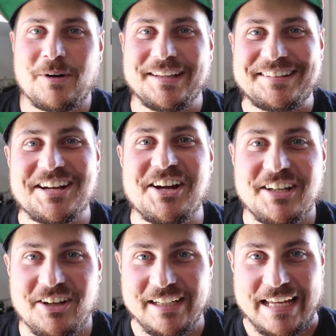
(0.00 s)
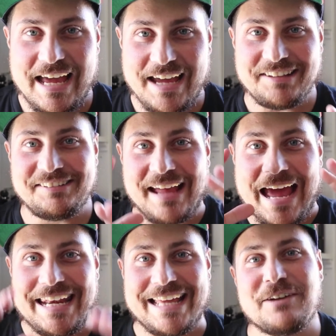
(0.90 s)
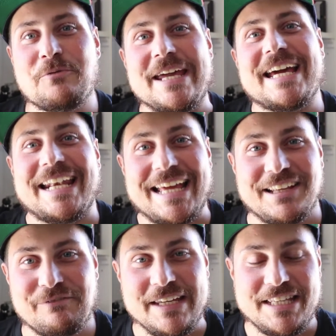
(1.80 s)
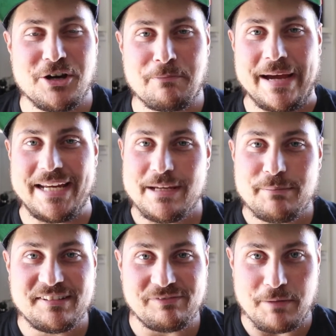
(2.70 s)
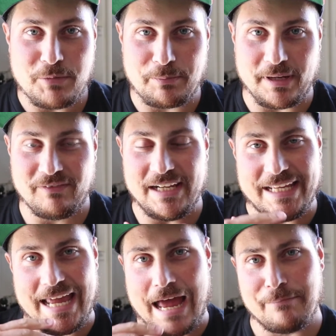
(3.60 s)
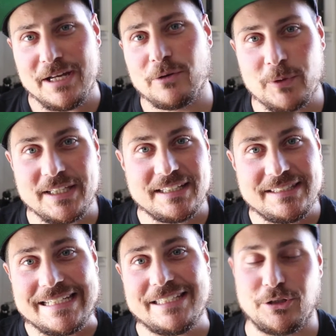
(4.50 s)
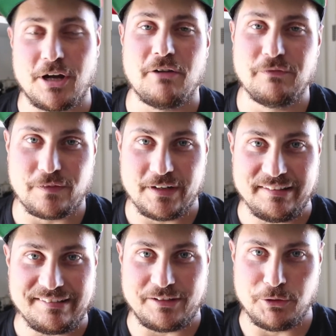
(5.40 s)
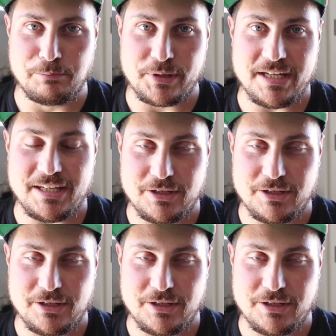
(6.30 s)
What's going on, guys? Another week, another video. My name is Fabio Palvelli. I'm here with the D2 conference to bring